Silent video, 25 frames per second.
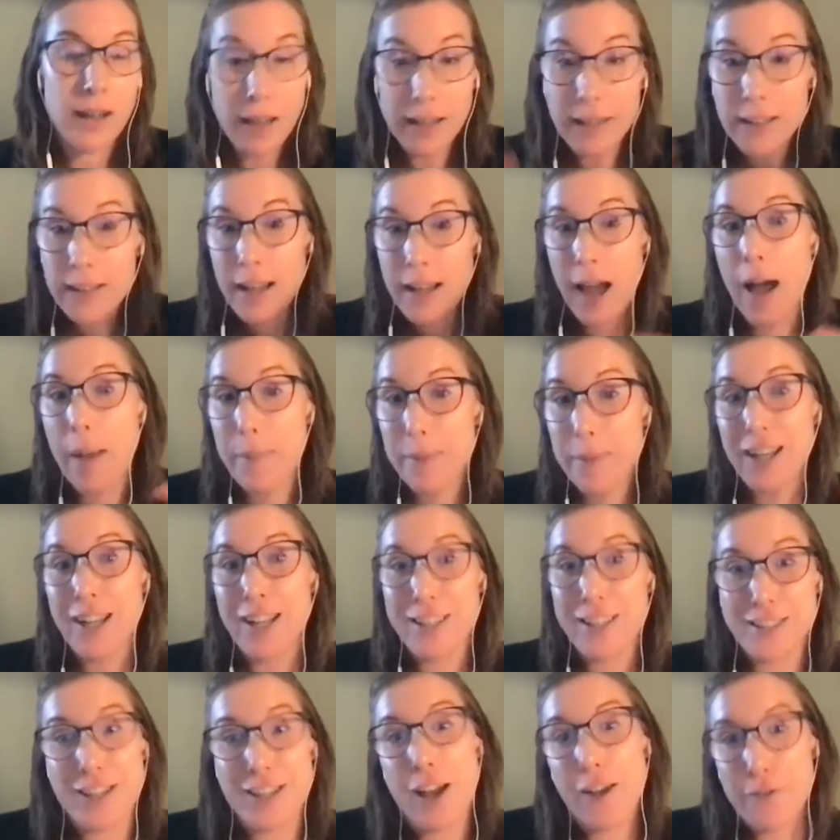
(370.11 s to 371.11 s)
And yeah, I mean,
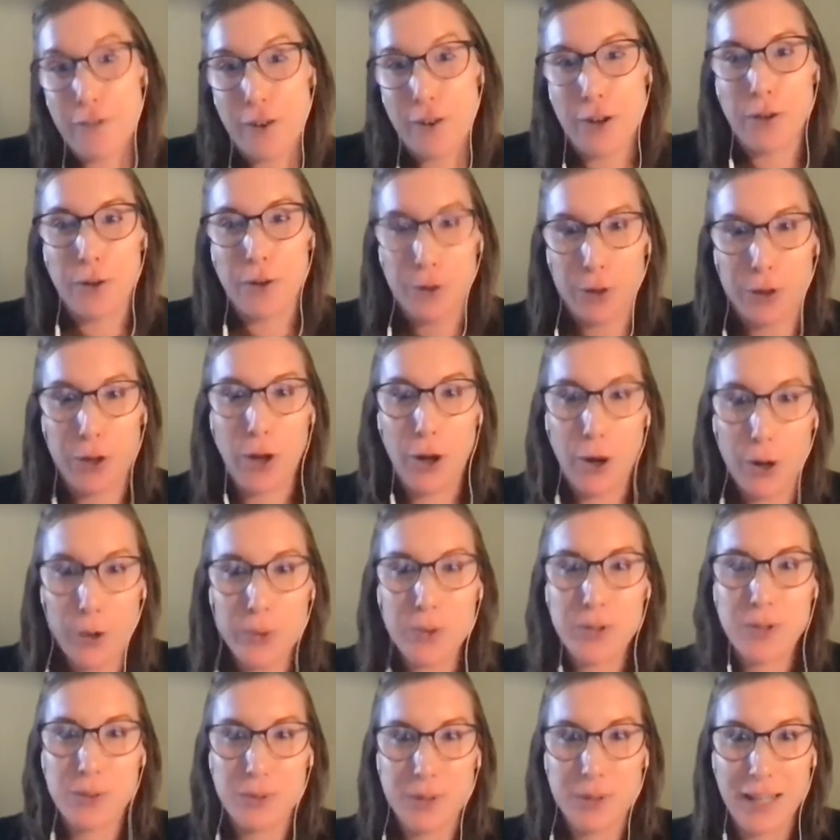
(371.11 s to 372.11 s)
it's got farther to go,
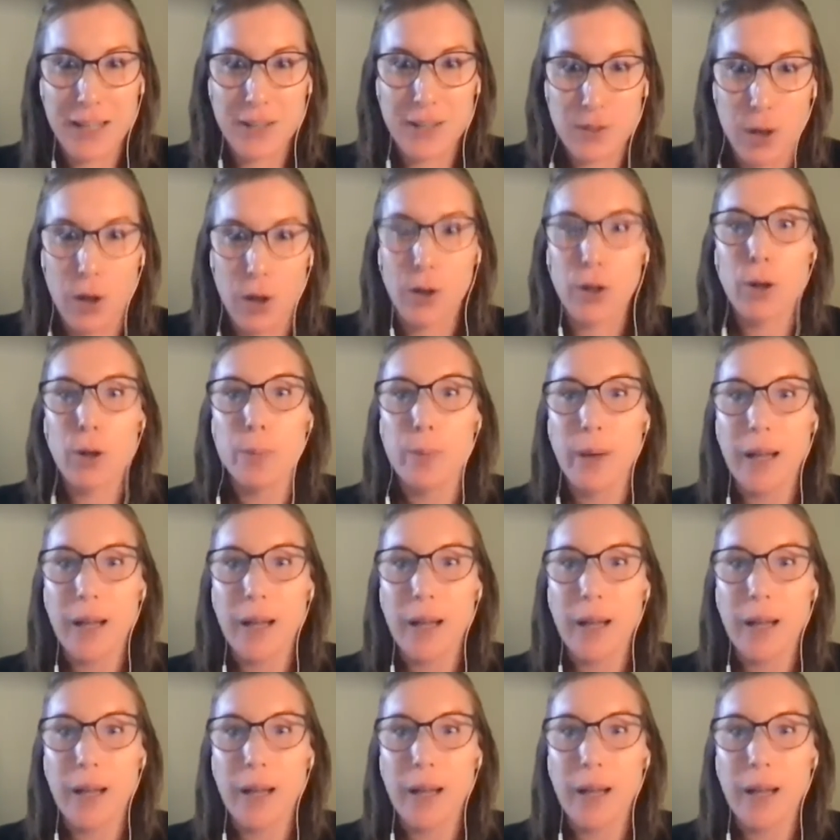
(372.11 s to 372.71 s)
so it takes longer,